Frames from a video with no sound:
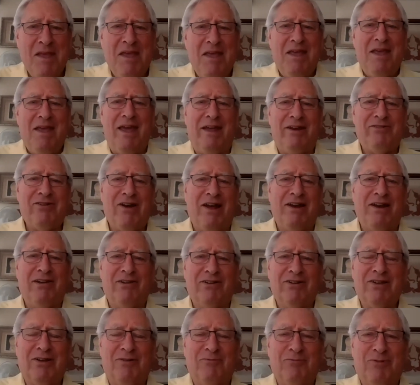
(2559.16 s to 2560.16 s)
and trying to
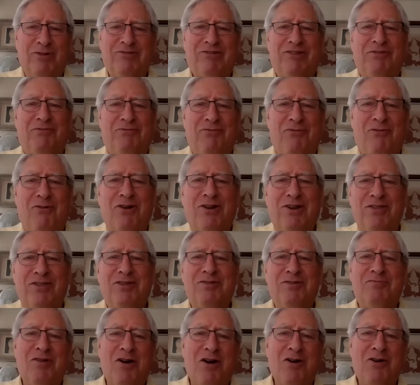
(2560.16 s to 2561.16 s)
look at what's the fork in
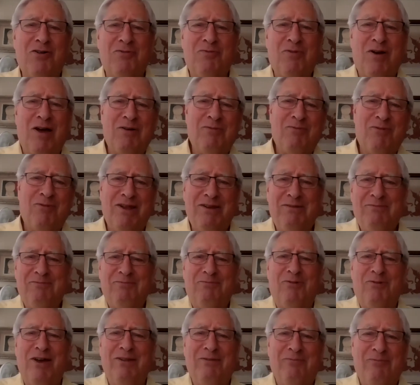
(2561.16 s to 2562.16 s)
the road, why one
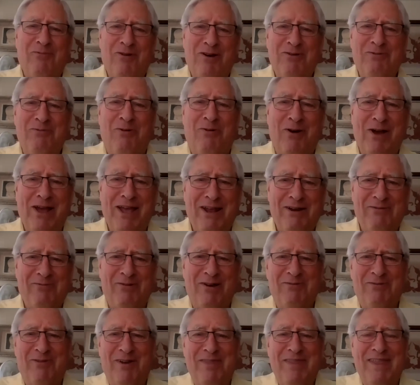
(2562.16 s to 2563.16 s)
went one way and
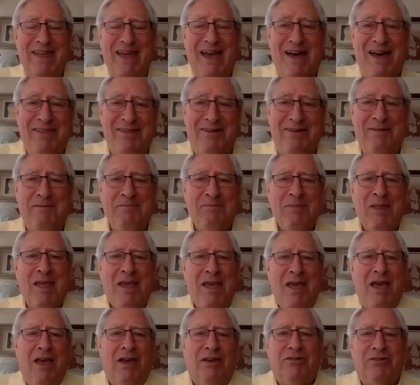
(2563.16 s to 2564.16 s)
one went the other.
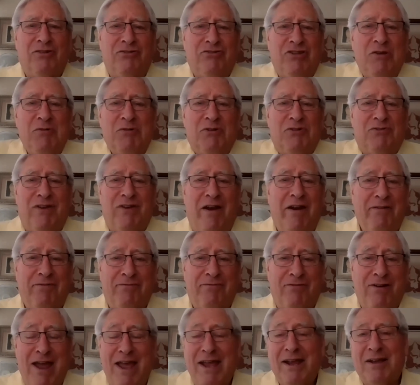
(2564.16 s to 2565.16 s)
So she was very
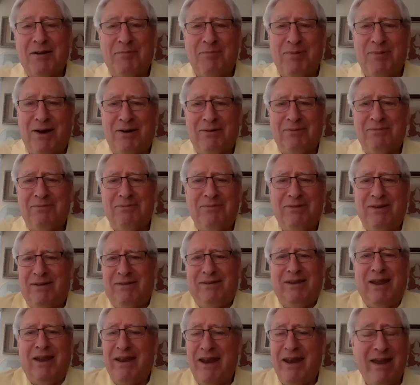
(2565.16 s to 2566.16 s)
frank about.
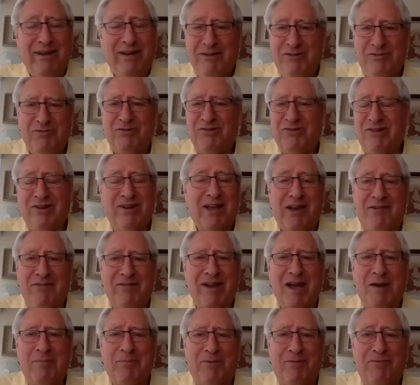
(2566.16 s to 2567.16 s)
She wasn't
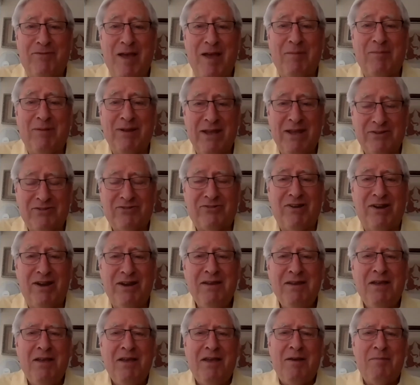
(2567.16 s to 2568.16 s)
coming up for family history.
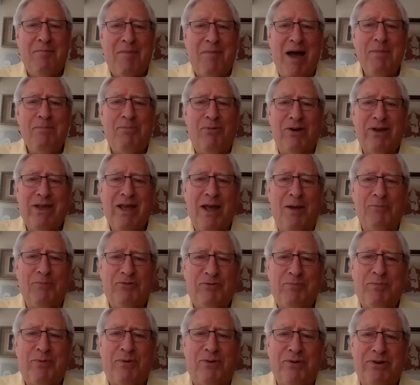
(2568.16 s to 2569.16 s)
My book helped
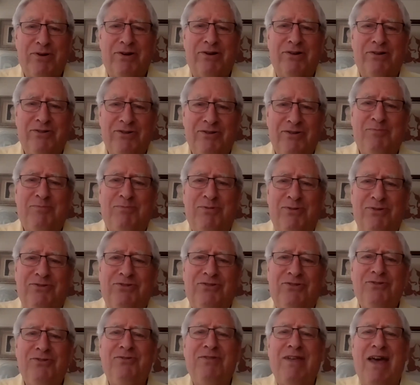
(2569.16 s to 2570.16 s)
spur her to
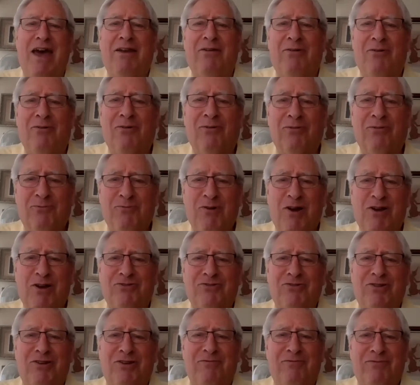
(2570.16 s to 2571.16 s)
pursue that whole
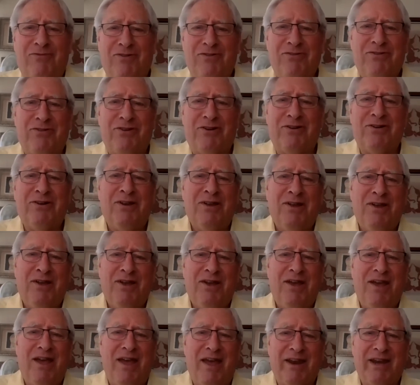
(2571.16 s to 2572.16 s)
question further,
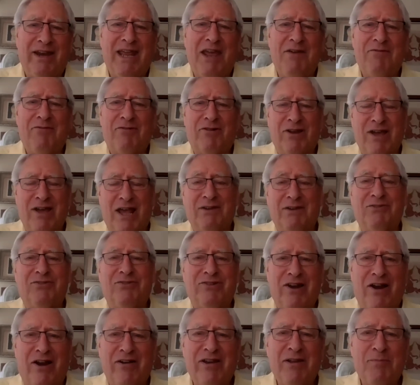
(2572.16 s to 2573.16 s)
and gave her a kind of
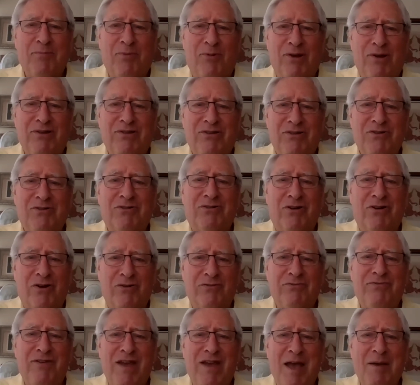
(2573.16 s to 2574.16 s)
starting point to do her
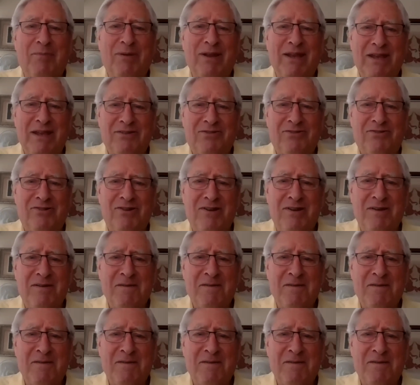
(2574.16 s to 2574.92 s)
own family history.